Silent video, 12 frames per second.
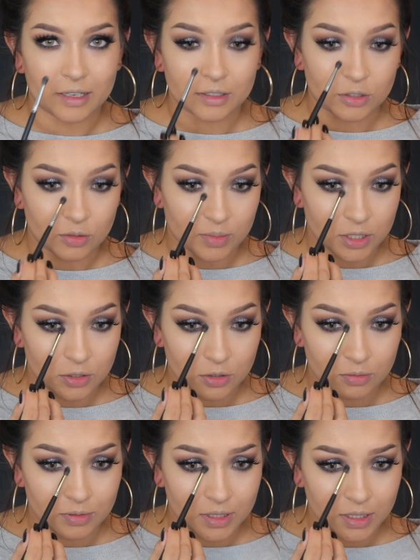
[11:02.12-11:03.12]
not too much.
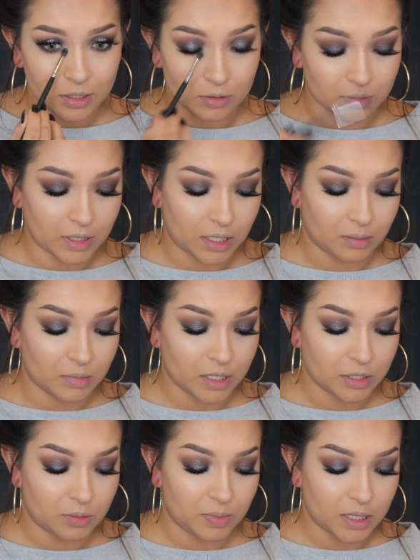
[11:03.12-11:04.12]
You really don't need
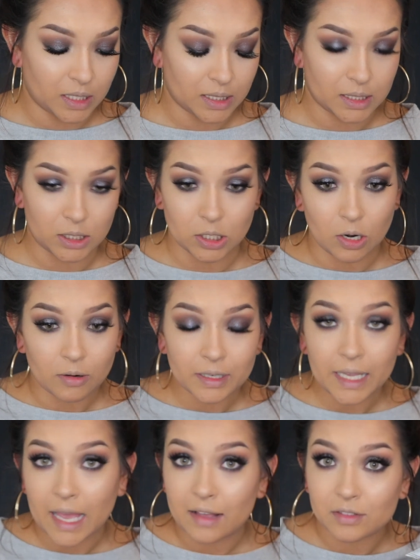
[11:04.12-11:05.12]
much because you
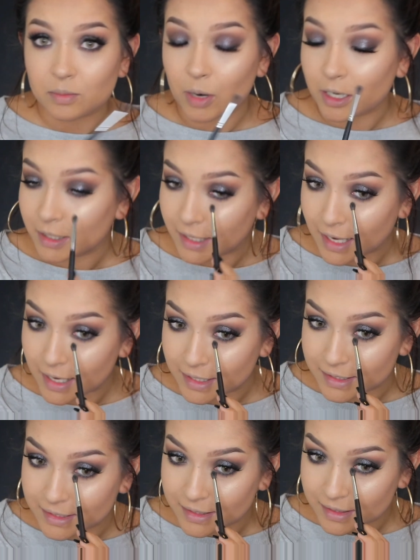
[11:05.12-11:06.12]
already have sparkly
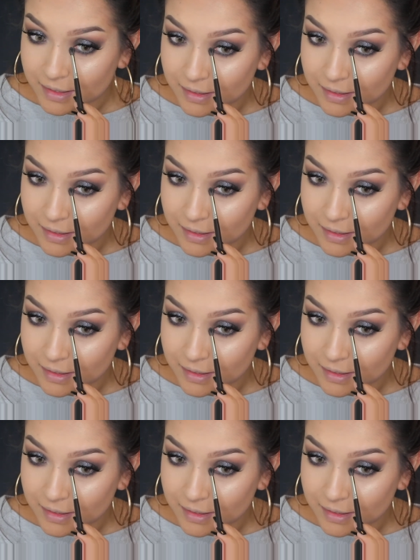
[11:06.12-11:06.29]
eyes.